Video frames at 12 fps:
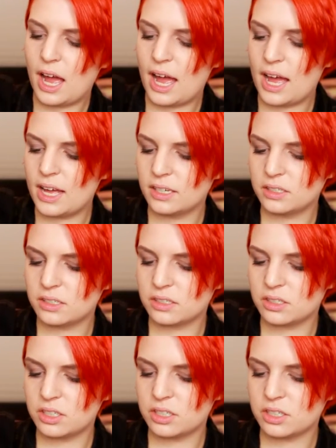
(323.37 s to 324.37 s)
And
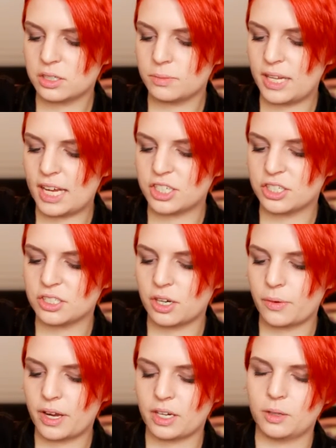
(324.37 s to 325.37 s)
just some lashes.
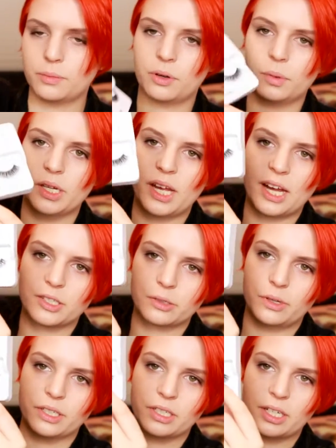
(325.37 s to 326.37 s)
I reckon I'm probably, as
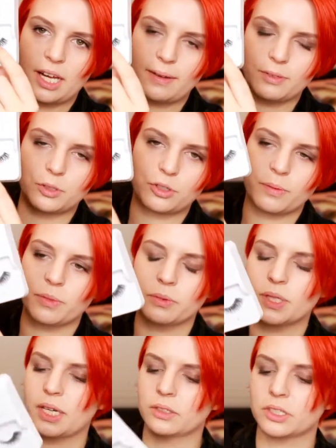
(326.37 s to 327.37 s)
always, going to have to trim
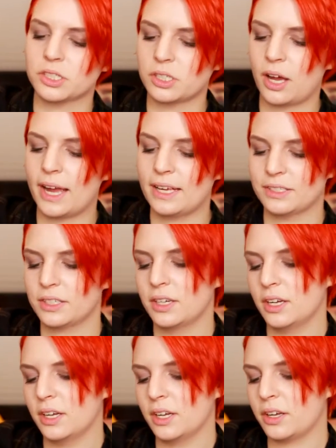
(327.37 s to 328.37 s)
them down to size
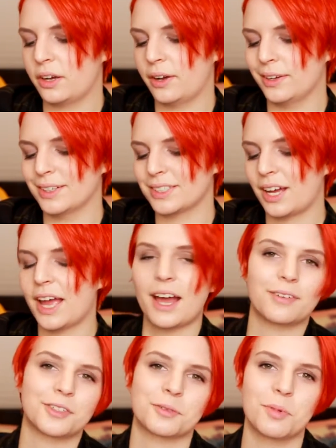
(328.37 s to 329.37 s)
because I
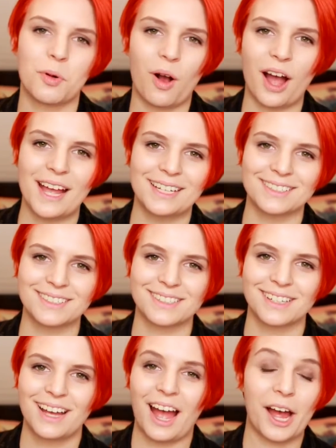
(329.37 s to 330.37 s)
have small
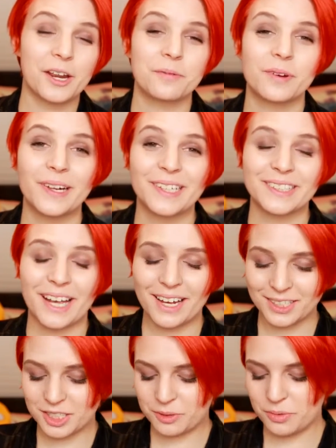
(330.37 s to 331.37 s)
eyes. I didn't realise I
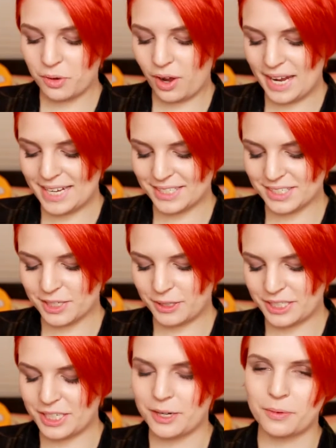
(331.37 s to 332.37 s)
had small eyes until
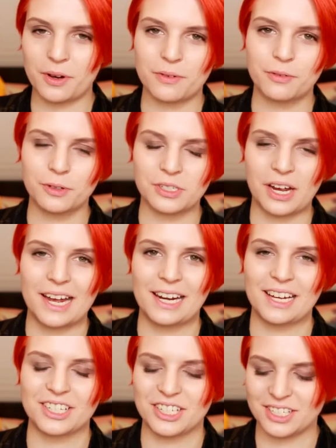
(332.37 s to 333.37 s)
I started wearing false
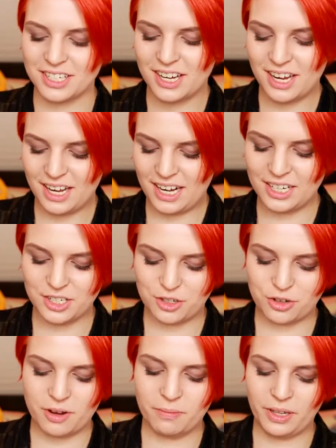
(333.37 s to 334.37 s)
eyelashes and had to
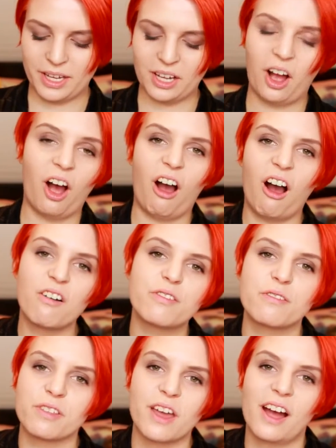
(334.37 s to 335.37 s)
trim like
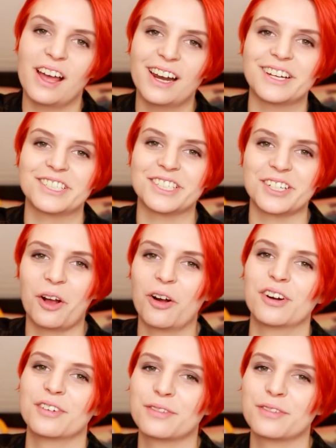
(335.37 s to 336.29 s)
half of the eyelashes off.